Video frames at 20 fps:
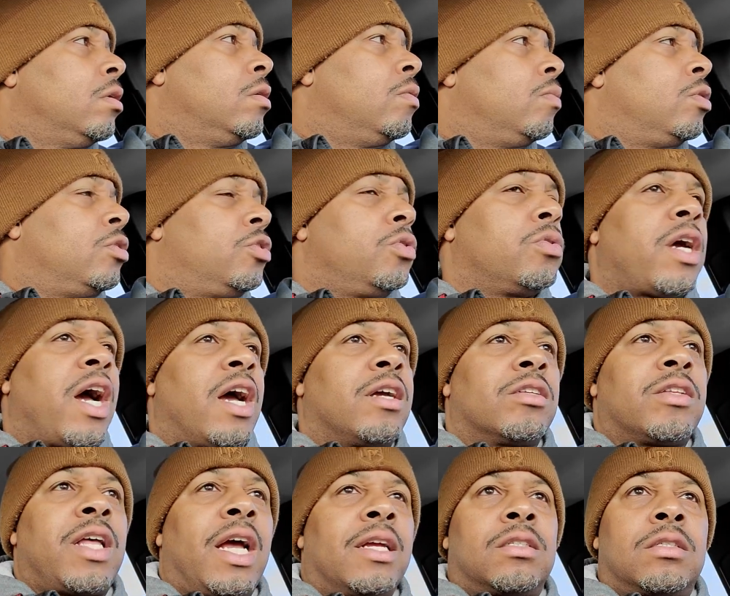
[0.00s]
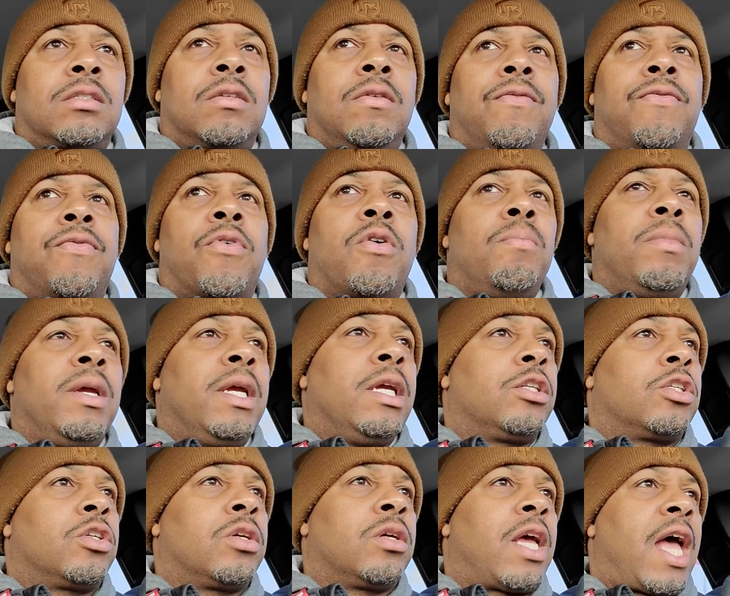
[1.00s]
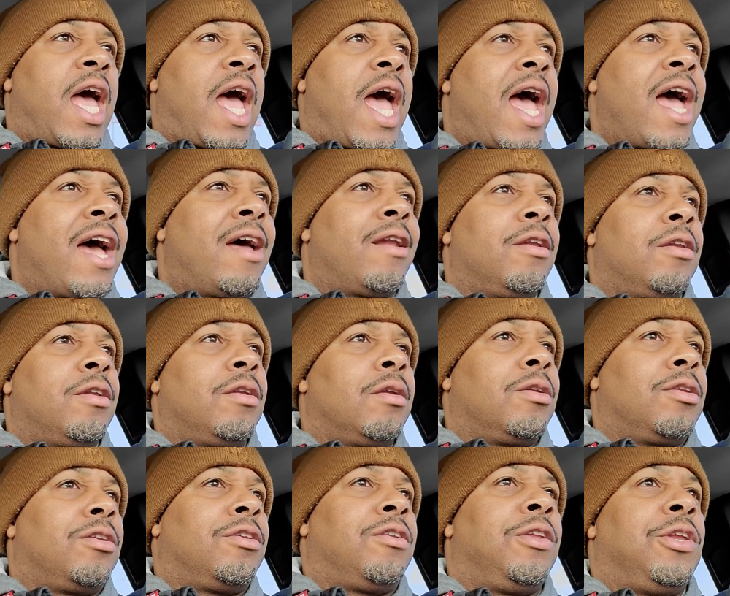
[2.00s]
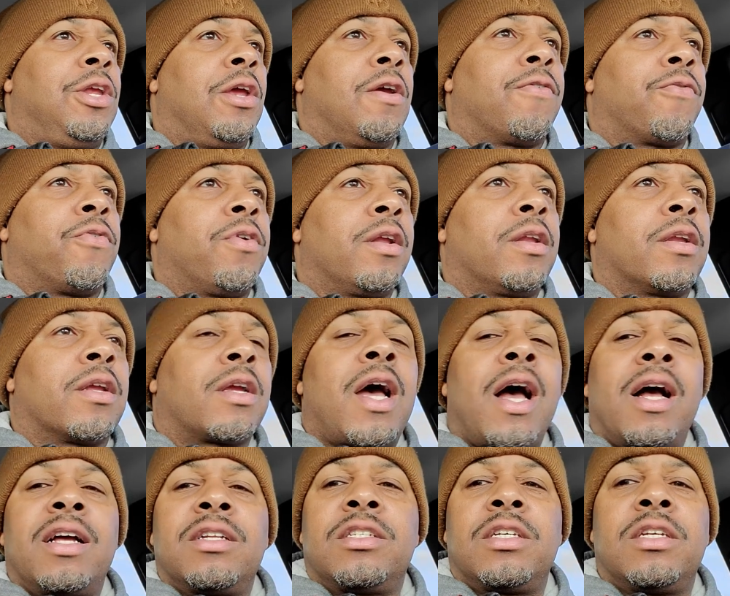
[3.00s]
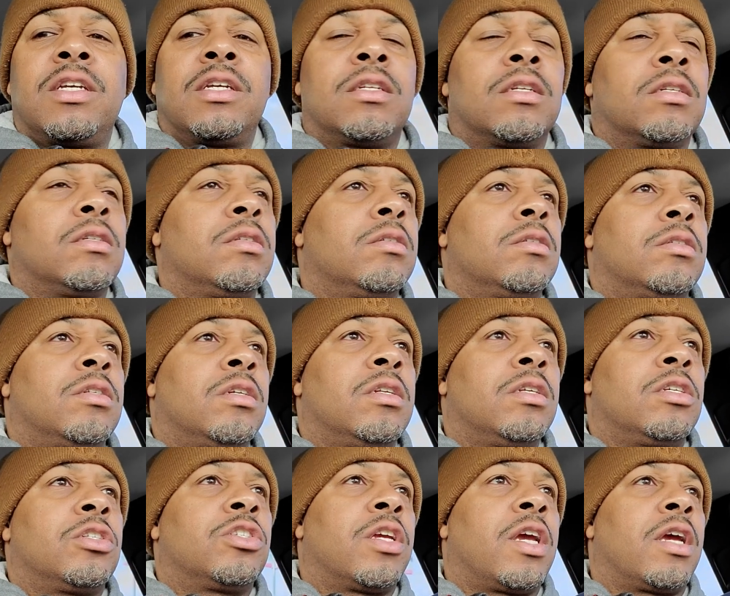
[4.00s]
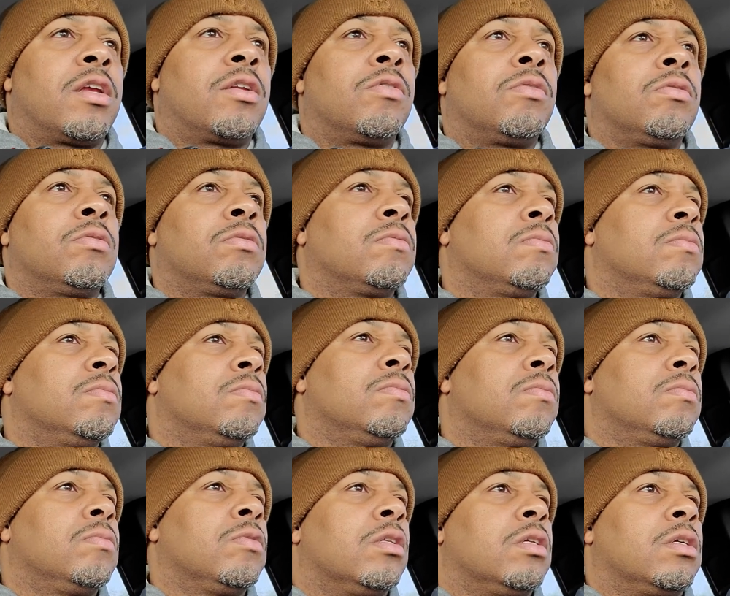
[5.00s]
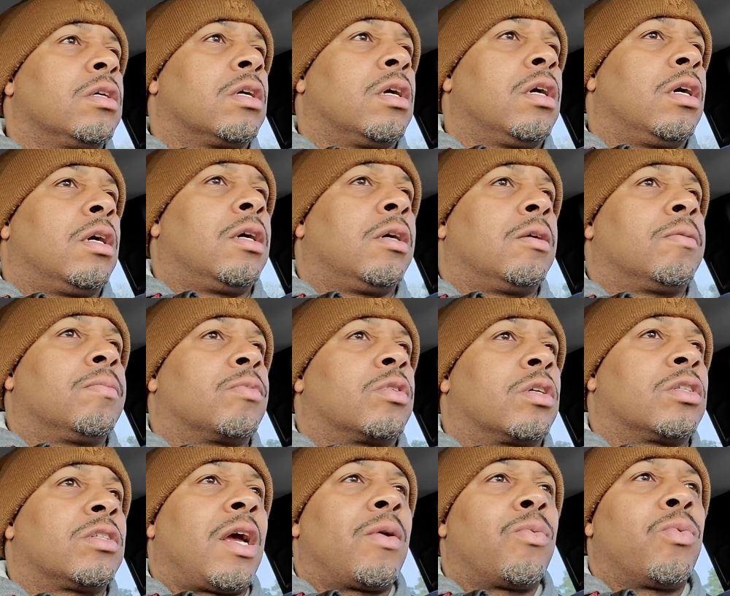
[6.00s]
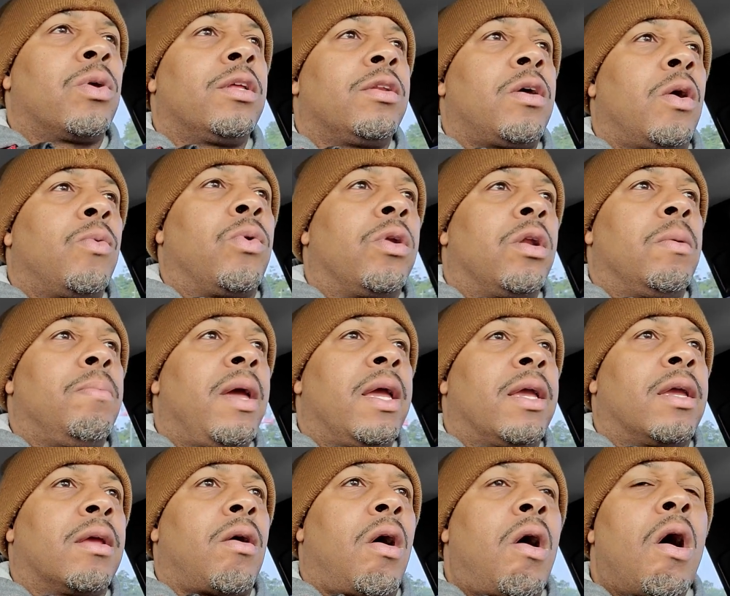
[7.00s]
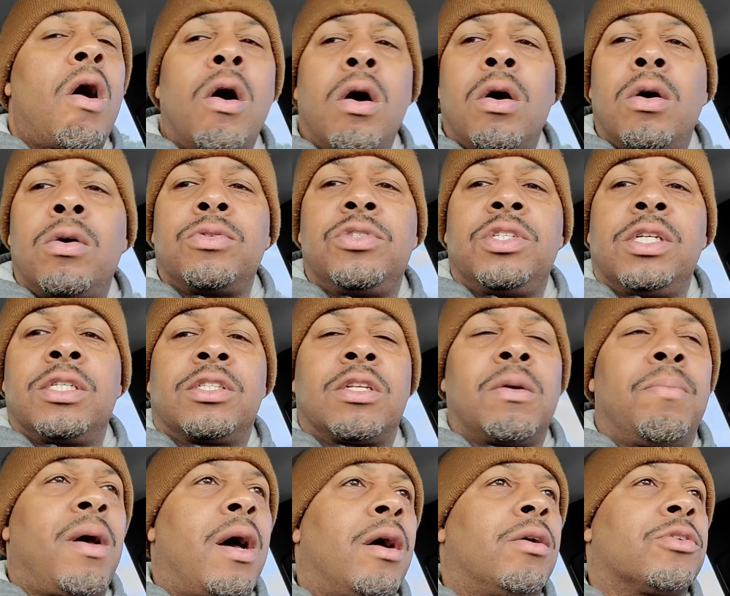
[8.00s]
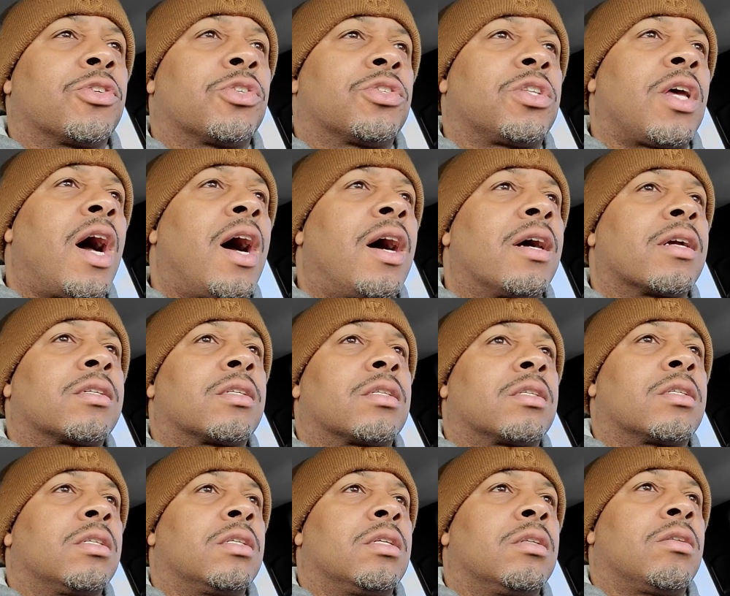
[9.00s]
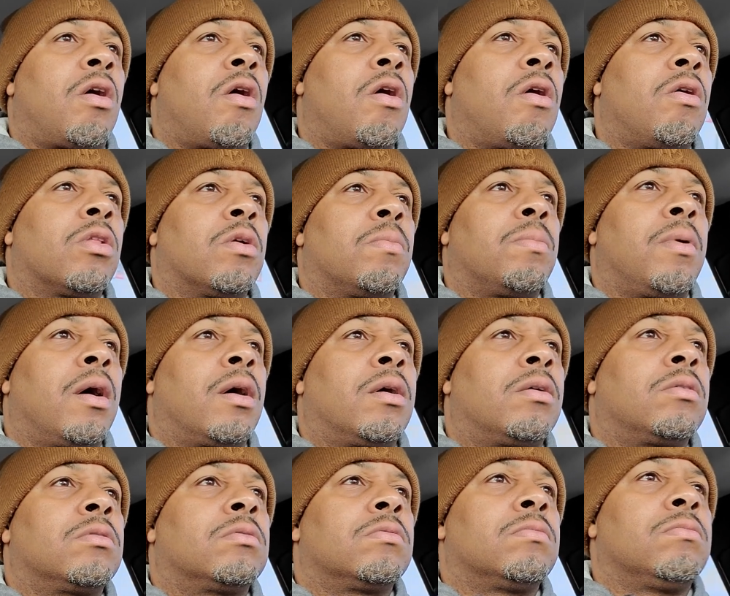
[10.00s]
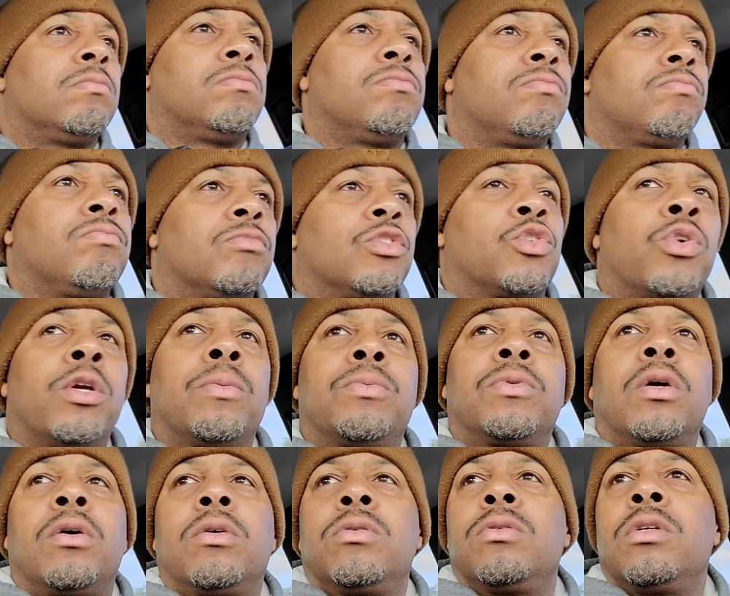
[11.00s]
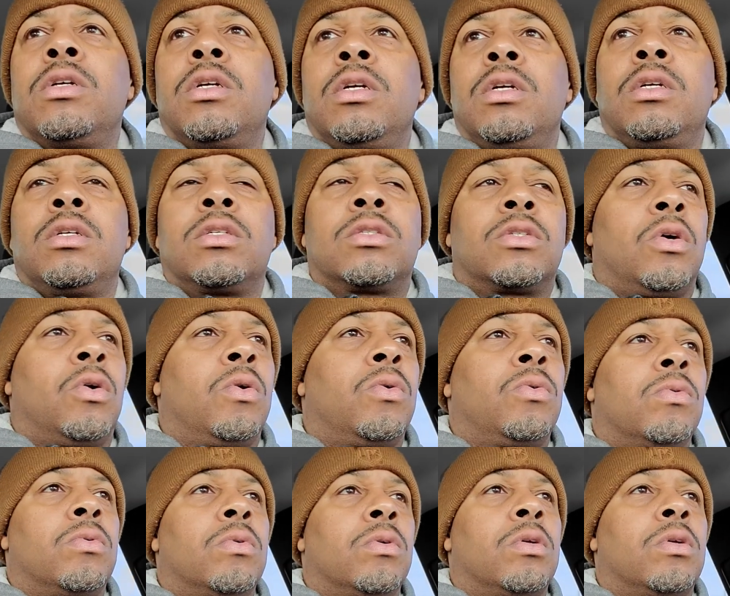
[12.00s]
would you guys like for me to add different content to this channel because um, I really don't want to make it all just about stocks and all about crypto. So,